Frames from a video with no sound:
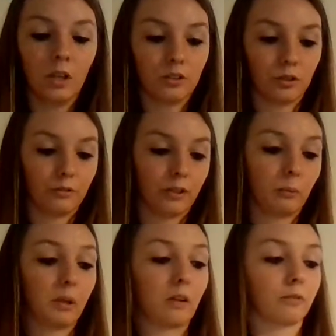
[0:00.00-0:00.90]
is your
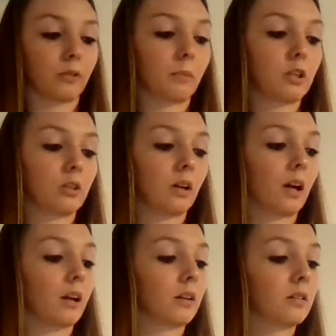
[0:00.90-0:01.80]
family information
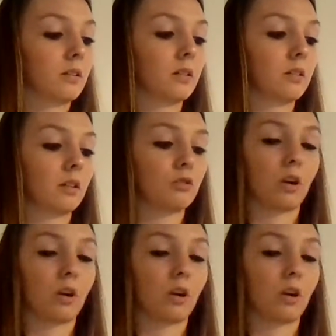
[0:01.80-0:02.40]
guide. Now